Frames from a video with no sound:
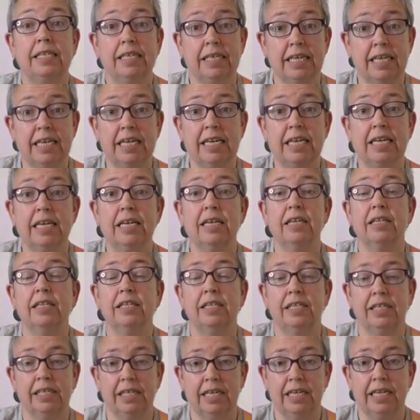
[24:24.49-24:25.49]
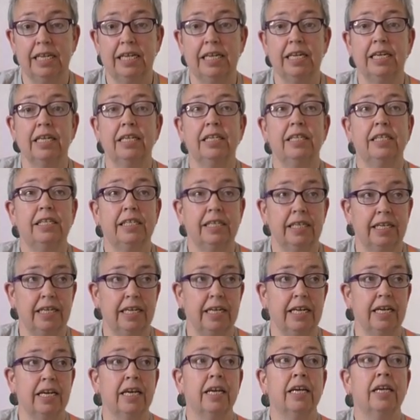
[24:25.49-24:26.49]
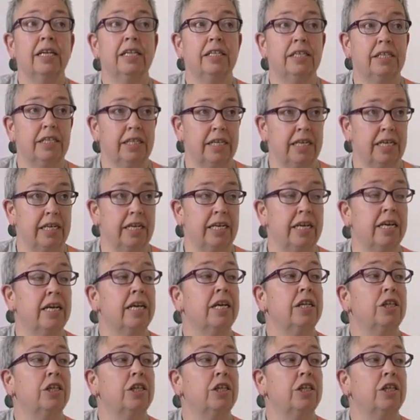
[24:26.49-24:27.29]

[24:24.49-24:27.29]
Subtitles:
D, D, D, D,